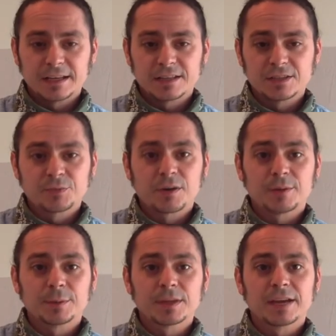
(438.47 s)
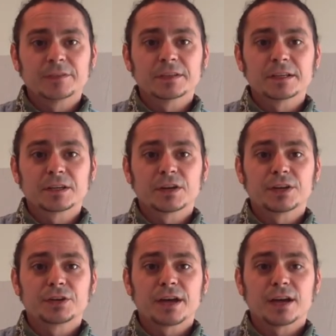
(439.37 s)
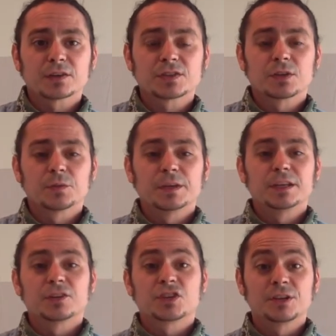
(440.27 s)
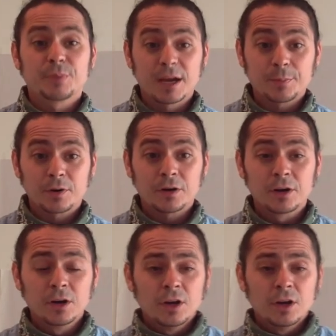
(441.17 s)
you probably have it laying around your house. So we need a sheet of paper.